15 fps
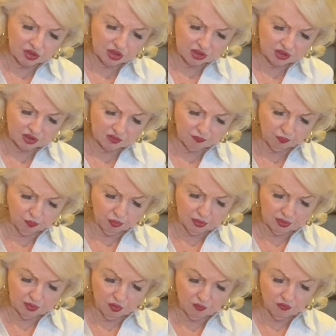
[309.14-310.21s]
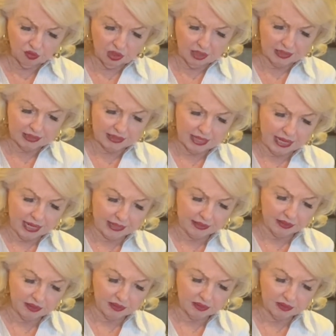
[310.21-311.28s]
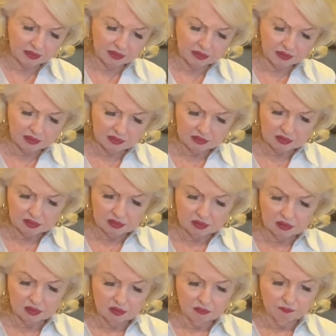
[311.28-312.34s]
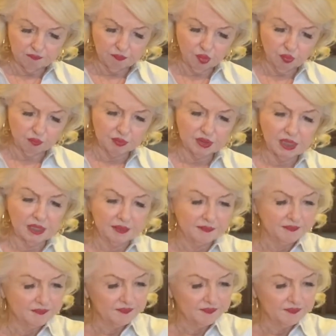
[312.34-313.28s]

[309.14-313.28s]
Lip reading: Just put it over like that. Boom, done.